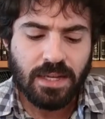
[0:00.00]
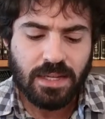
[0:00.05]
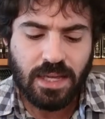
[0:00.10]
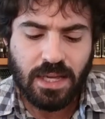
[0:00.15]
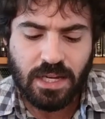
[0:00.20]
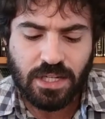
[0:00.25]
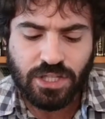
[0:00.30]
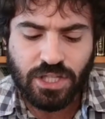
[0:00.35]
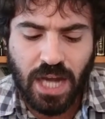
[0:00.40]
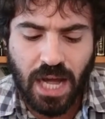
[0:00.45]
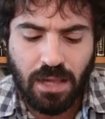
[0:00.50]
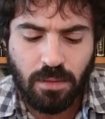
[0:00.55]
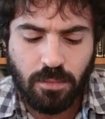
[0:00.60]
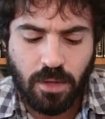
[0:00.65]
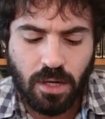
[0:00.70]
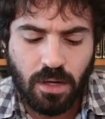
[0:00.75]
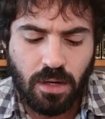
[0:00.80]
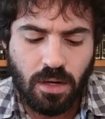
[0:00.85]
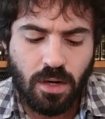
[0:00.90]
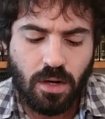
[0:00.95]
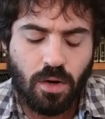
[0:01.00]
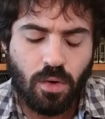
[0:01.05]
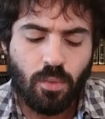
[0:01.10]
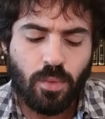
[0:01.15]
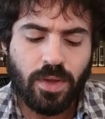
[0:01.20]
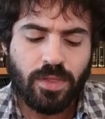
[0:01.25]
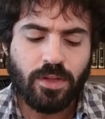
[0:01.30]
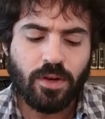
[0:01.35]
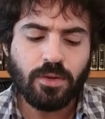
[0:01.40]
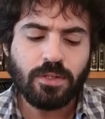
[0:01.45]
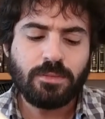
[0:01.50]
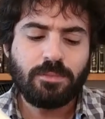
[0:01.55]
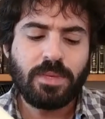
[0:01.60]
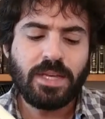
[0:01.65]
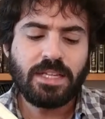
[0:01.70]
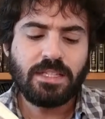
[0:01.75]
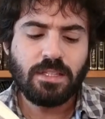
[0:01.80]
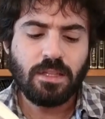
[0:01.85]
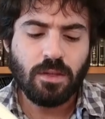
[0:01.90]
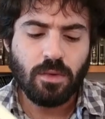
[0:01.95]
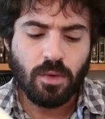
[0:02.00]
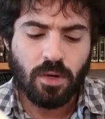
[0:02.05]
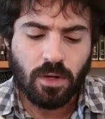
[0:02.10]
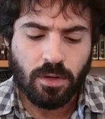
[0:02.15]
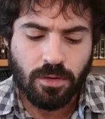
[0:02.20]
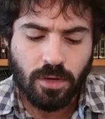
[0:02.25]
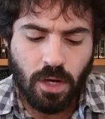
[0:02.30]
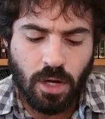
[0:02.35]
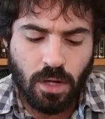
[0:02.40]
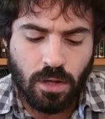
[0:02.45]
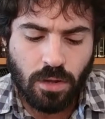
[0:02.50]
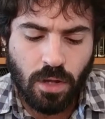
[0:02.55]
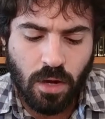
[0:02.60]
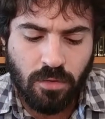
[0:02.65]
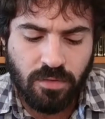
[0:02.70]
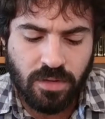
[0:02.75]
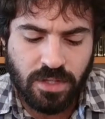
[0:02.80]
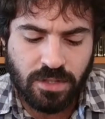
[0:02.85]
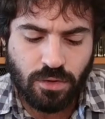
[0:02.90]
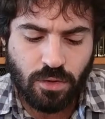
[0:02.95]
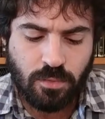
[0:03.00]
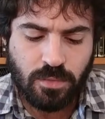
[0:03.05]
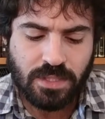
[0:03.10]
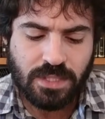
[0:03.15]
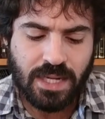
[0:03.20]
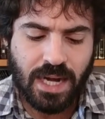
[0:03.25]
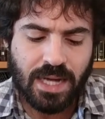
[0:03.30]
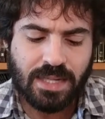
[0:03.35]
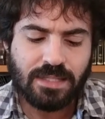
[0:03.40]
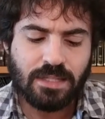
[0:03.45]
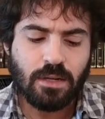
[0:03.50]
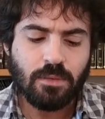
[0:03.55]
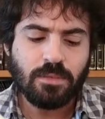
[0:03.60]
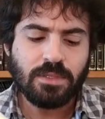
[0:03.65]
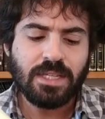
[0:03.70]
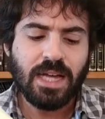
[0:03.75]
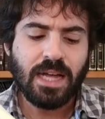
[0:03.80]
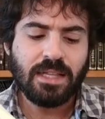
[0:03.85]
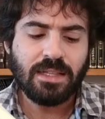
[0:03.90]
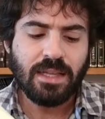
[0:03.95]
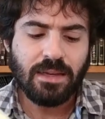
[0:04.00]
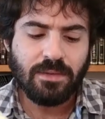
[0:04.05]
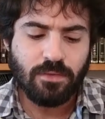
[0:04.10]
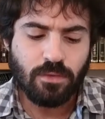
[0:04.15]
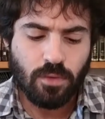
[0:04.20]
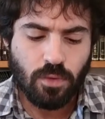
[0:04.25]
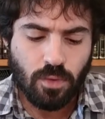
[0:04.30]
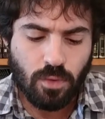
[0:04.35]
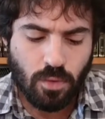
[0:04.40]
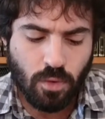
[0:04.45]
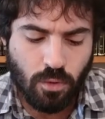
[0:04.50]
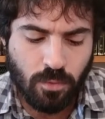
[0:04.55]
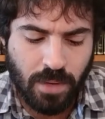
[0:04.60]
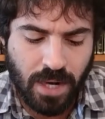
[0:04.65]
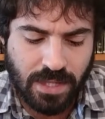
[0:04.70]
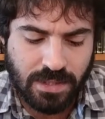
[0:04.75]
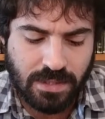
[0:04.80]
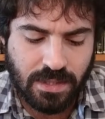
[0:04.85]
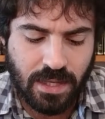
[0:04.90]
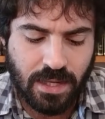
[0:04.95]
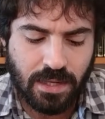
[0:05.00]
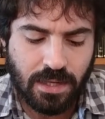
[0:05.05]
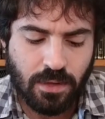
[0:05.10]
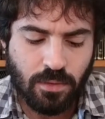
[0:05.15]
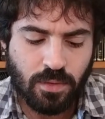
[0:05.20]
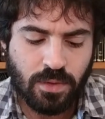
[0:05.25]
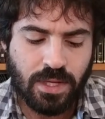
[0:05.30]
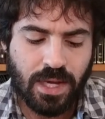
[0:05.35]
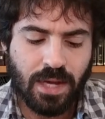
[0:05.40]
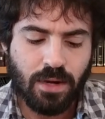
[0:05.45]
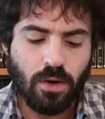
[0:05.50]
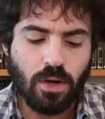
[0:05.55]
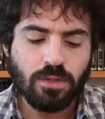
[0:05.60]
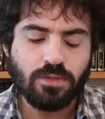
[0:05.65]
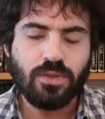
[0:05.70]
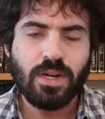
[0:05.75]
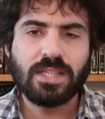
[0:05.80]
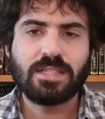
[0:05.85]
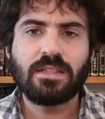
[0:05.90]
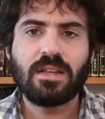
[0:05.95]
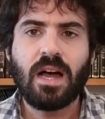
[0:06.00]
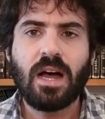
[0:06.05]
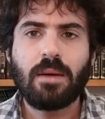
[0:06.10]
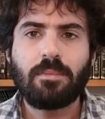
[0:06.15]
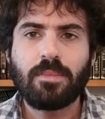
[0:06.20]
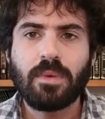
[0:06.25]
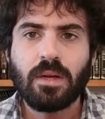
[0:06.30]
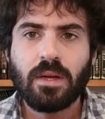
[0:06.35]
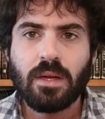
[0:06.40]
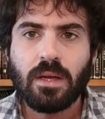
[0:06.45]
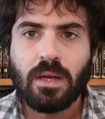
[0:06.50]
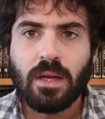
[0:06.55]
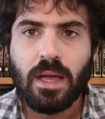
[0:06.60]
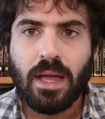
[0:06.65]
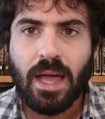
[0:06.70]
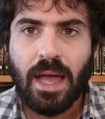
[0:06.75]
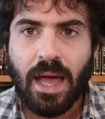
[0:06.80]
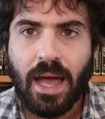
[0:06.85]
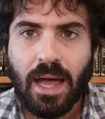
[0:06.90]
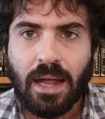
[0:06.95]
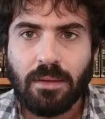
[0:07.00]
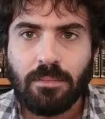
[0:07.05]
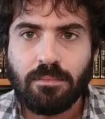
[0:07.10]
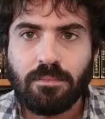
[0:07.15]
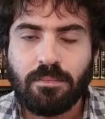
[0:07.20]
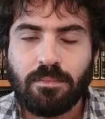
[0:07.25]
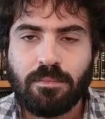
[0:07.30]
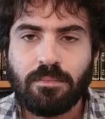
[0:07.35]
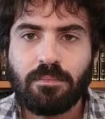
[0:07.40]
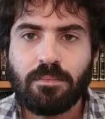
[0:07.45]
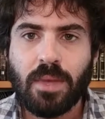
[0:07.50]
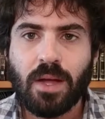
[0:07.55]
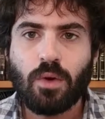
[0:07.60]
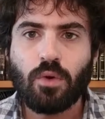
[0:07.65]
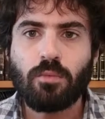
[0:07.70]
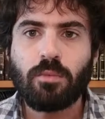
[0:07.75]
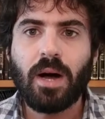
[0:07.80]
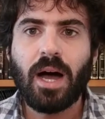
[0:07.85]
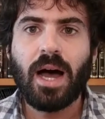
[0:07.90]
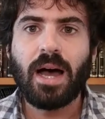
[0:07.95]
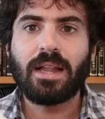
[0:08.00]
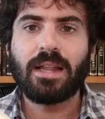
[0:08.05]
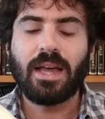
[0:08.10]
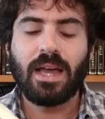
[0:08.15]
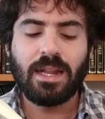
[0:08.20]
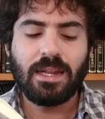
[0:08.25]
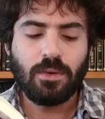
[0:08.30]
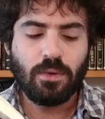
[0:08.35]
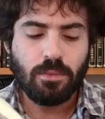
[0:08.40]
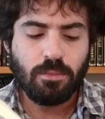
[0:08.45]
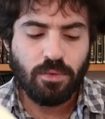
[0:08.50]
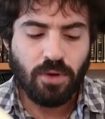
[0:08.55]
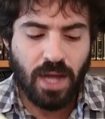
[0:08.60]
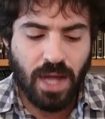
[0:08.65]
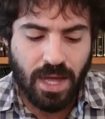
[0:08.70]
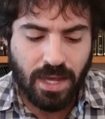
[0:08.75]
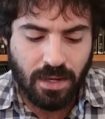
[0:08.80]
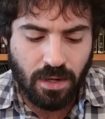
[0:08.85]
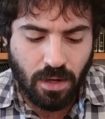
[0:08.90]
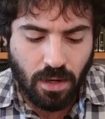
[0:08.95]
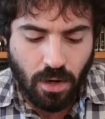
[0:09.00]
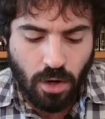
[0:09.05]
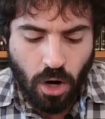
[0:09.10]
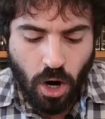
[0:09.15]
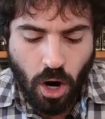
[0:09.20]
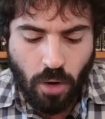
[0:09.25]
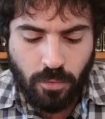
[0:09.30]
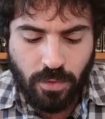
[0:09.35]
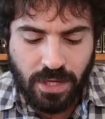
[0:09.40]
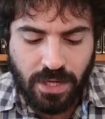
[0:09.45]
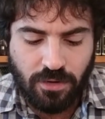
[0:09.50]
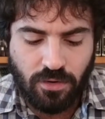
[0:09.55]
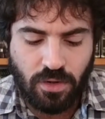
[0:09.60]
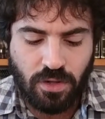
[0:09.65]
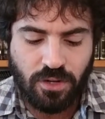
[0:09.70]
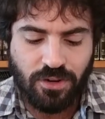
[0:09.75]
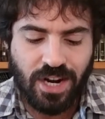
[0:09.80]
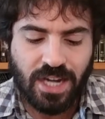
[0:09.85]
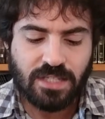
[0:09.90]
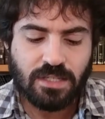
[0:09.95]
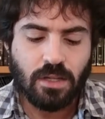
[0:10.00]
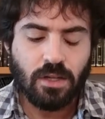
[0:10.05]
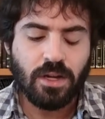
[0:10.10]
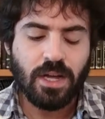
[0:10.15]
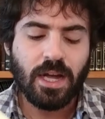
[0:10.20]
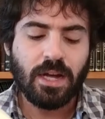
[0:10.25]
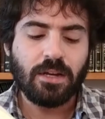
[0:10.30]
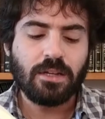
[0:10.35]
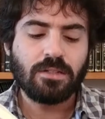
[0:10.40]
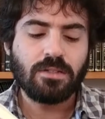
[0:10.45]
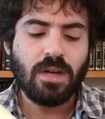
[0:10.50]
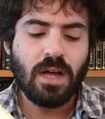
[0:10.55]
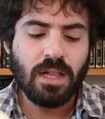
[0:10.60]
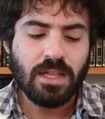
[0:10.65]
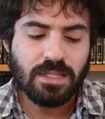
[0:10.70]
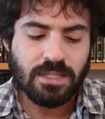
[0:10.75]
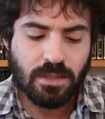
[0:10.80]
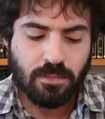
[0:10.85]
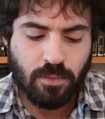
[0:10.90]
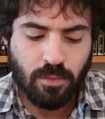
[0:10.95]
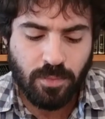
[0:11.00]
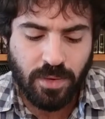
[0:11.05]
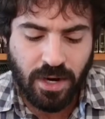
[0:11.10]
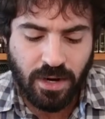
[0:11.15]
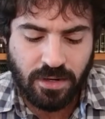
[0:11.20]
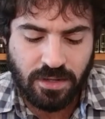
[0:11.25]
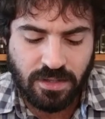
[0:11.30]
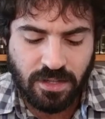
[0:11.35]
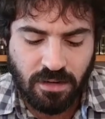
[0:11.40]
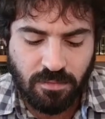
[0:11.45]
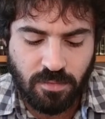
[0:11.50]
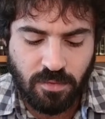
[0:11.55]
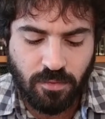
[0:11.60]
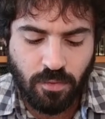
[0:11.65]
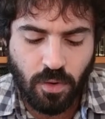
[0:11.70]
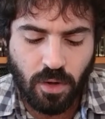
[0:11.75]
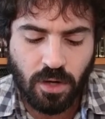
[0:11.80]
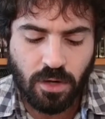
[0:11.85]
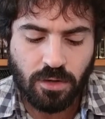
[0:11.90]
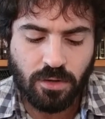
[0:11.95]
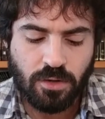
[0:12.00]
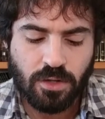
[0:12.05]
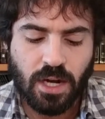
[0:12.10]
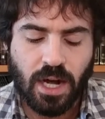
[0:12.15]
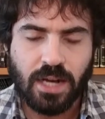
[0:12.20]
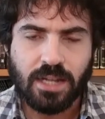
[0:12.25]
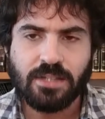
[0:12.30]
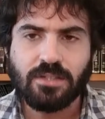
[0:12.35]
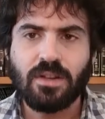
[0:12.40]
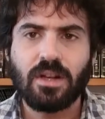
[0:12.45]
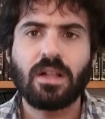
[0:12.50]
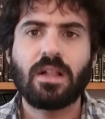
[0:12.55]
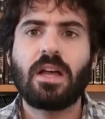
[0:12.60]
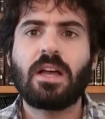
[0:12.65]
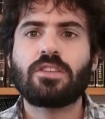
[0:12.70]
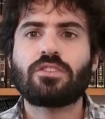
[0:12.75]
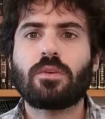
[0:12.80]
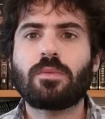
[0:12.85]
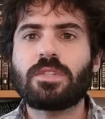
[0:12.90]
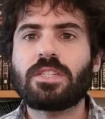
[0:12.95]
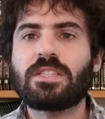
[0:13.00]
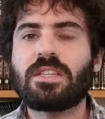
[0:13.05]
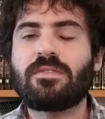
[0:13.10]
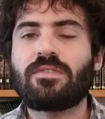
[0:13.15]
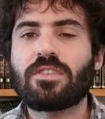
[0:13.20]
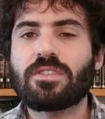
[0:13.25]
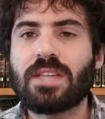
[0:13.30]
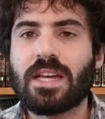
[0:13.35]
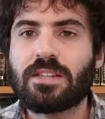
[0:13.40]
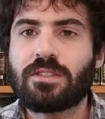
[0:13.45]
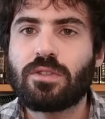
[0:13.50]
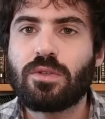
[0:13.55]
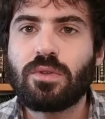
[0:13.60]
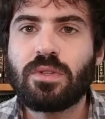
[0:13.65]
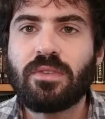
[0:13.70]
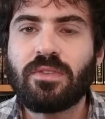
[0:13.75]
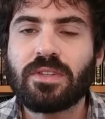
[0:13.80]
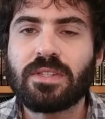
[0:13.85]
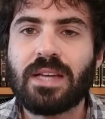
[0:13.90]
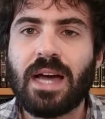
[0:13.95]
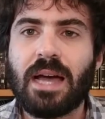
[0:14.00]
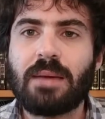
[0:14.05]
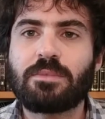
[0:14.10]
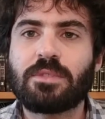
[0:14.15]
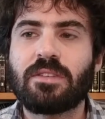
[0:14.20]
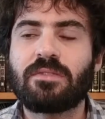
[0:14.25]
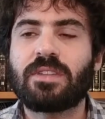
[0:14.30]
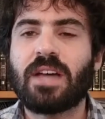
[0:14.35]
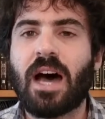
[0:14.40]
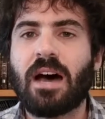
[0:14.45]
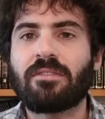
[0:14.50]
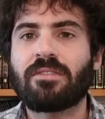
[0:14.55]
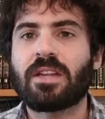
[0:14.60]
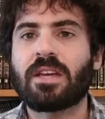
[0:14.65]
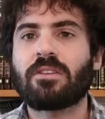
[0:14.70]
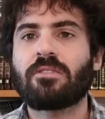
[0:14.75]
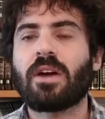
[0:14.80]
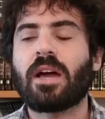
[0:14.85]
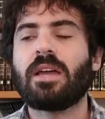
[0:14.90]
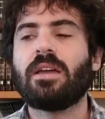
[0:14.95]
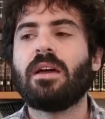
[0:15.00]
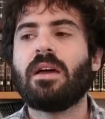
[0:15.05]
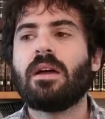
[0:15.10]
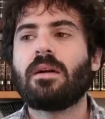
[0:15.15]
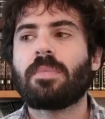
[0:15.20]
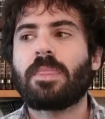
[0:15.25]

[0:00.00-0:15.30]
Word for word: Kika when there was peace in the world, lavish, umiskase, umisatev, umatsle, He would get all dressed up and mechubad, and he would pray. He said, prepare yourself before your God Israel. It's almost as if there's like two different types of davening, right?